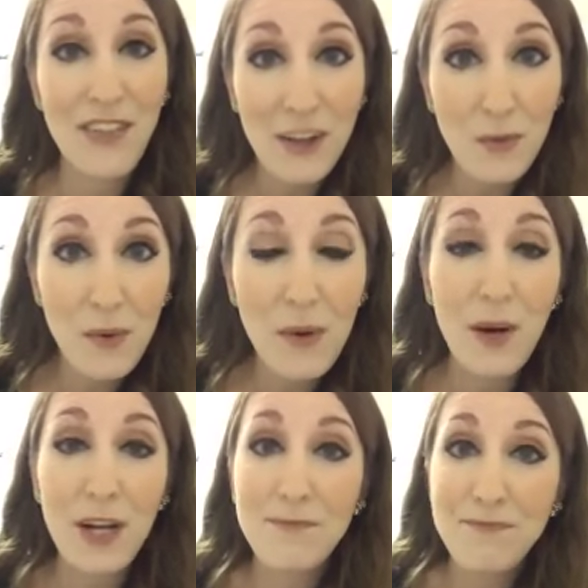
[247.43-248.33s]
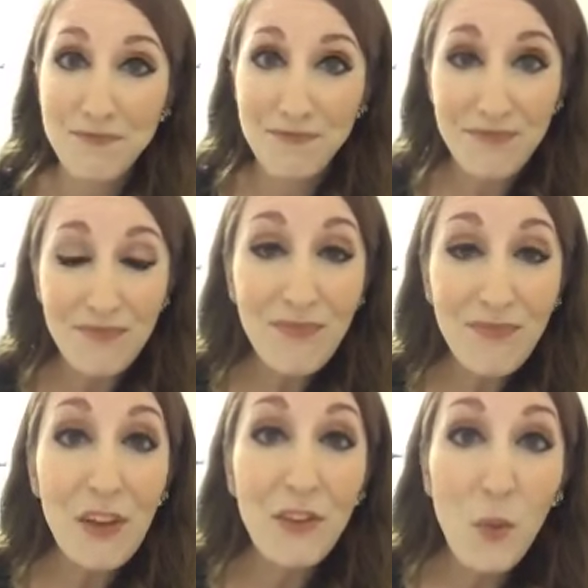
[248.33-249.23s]
So that's where we were.
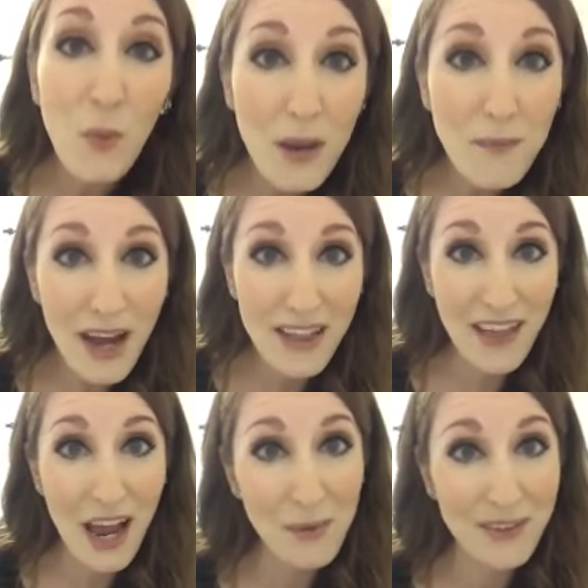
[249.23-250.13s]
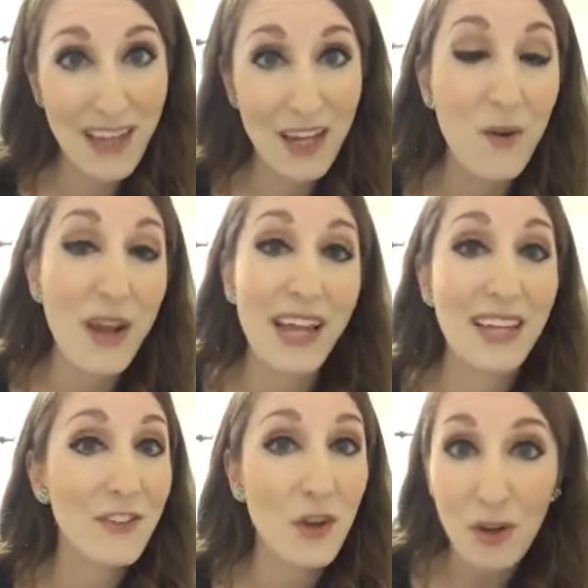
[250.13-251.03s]
So one month I was like, okay,
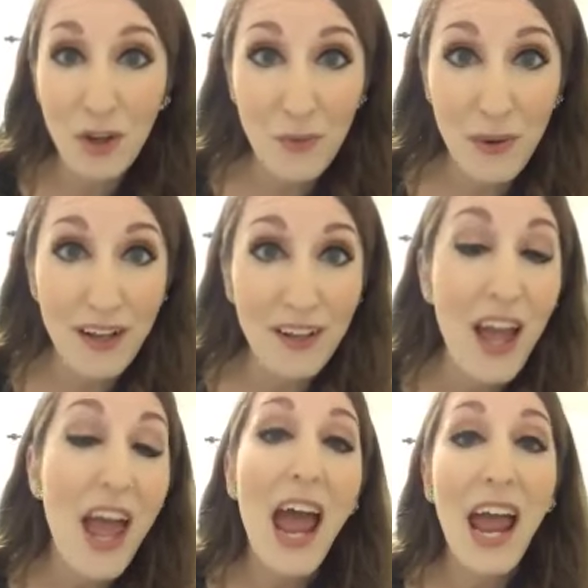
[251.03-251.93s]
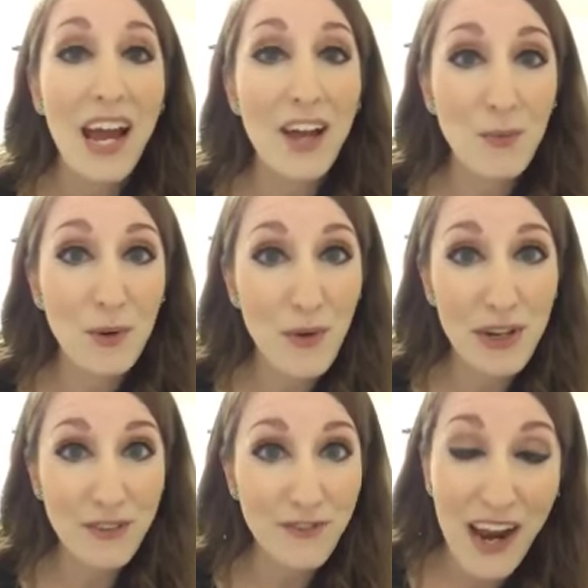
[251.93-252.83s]
let's go to Goodwill and we're
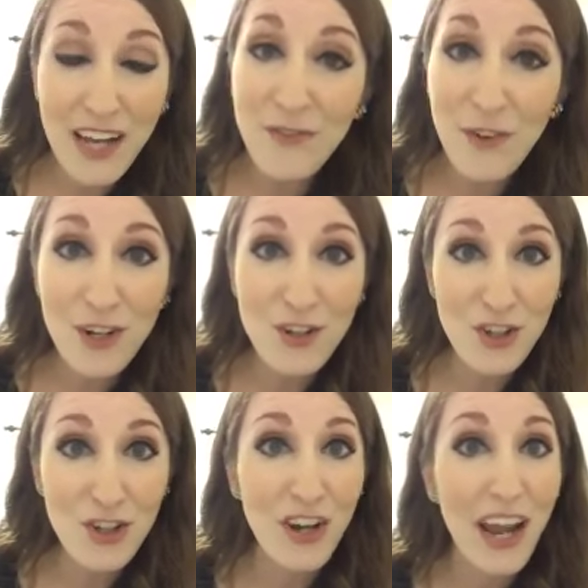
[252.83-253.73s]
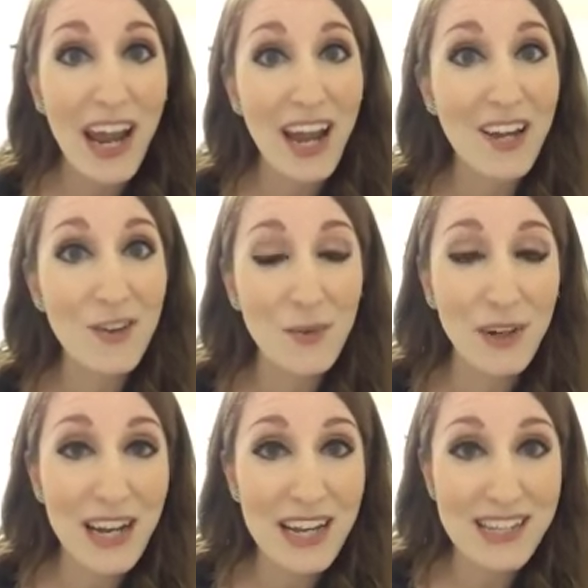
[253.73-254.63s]
going to find furniture and we're
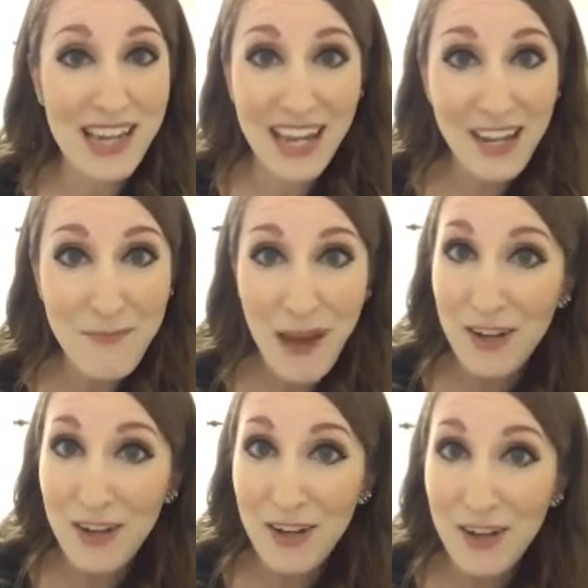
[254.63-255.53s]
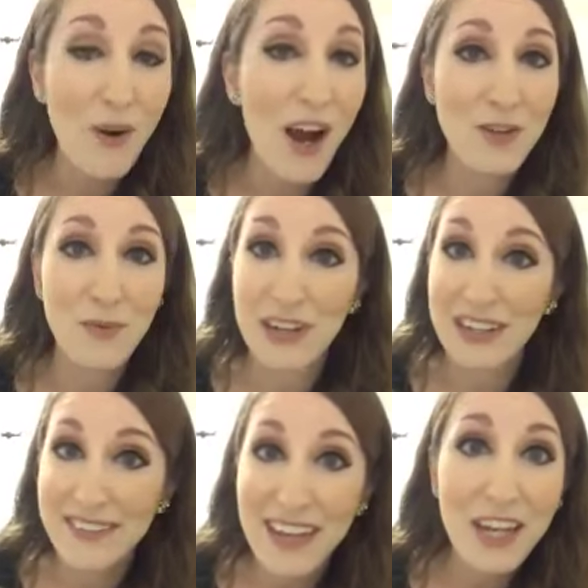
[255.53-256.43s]
going to take it back to our garage and we're going
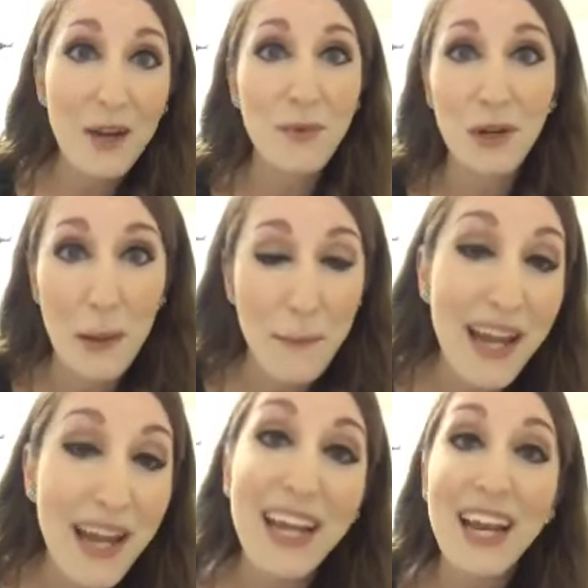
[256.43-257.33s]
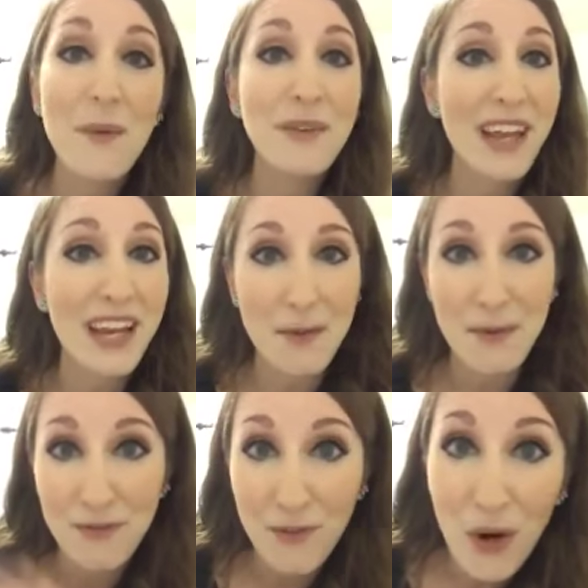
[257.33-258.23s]
to sand it and we're going to paint it. And I was getting up
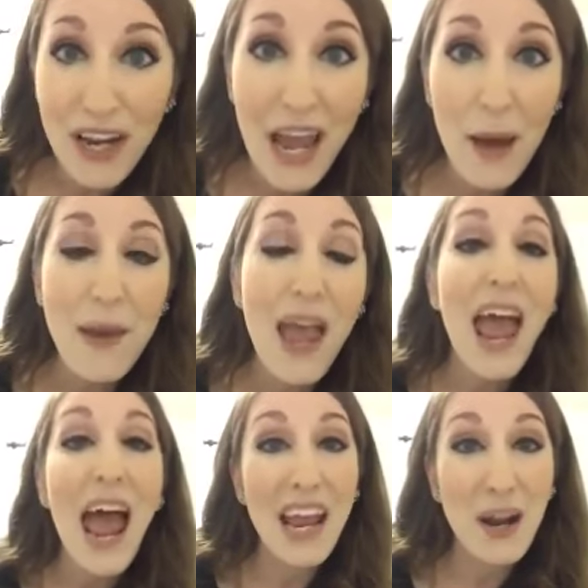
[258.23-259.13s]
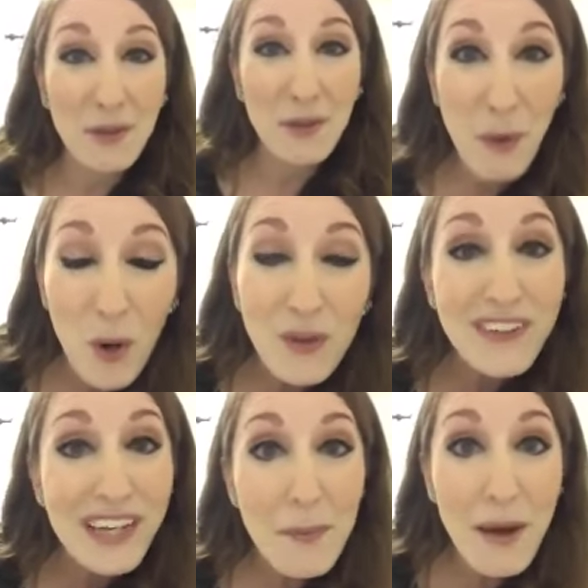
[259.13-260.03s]
at 4 a.m. and I was
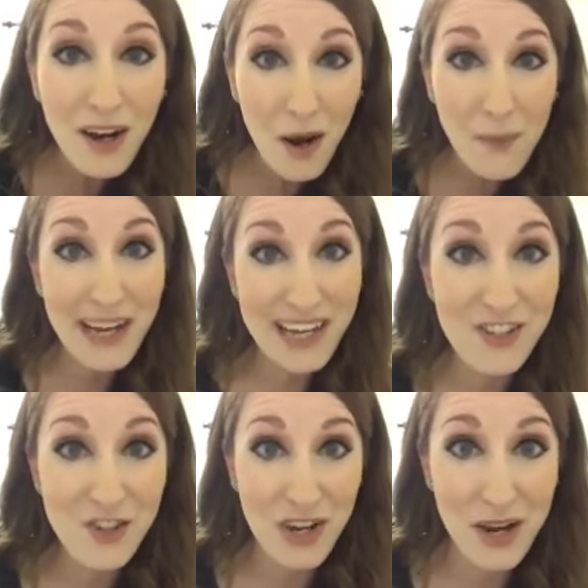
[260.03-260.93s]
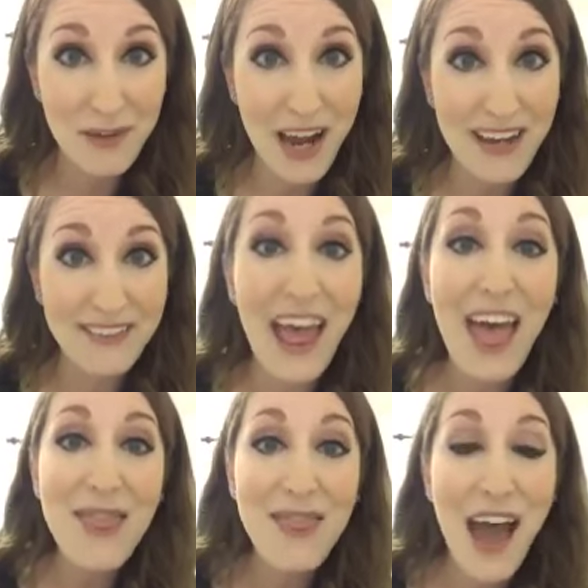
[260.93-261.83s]
posting about it on my Instagram, guys.
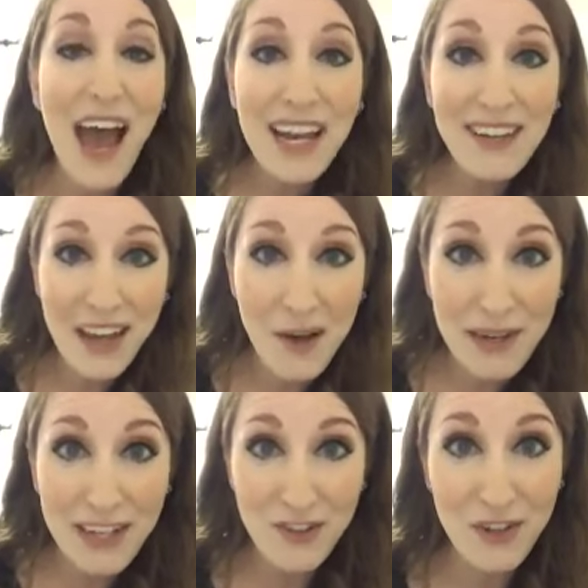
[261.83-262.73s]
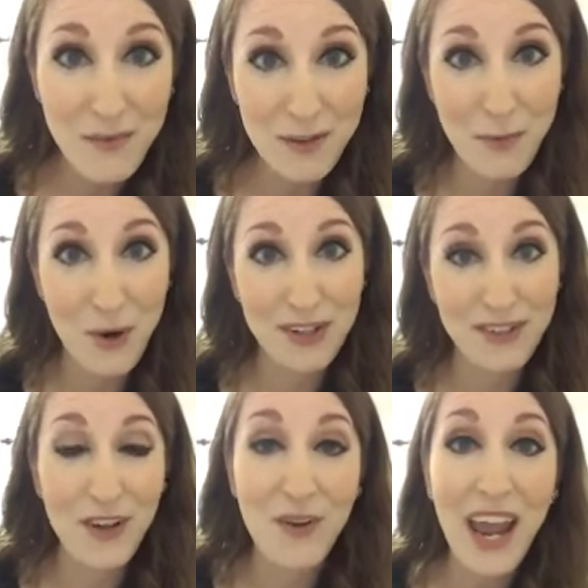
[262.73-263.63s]
That is how my Instagram was born,
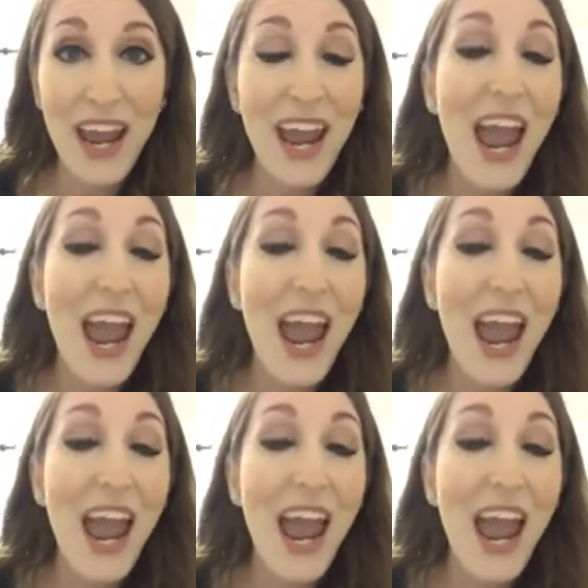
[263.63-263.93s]
okay?